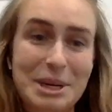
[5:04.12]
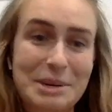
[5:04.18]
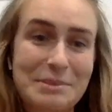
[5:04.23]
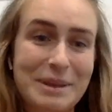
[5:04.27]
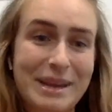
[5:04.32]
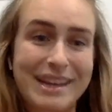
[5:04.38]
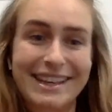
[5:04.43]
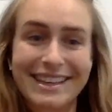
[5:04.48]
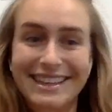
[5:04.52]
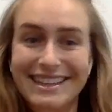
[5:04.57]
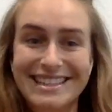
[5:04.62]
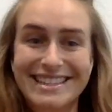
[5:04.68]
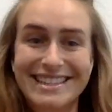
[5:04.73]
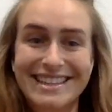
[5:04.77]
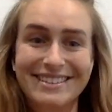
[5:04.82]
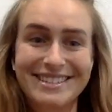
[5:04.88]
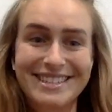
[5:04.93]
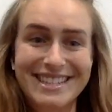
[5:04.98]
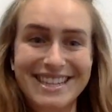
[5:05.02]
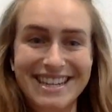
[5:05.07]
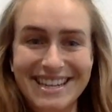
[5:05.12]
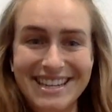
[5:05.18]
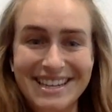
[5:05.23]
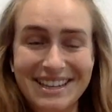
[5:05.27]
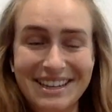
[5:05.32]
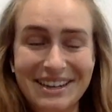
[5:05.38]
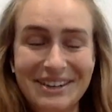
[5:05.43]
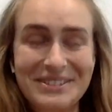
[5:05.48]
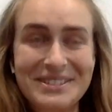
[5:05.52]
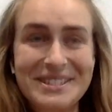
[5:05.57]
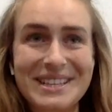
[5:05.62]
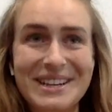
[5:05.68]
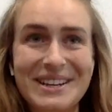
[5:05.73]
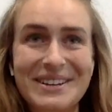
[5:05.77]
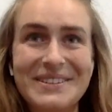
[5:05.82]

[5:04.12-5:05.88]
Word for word: off of one mega Excel sheet, you know?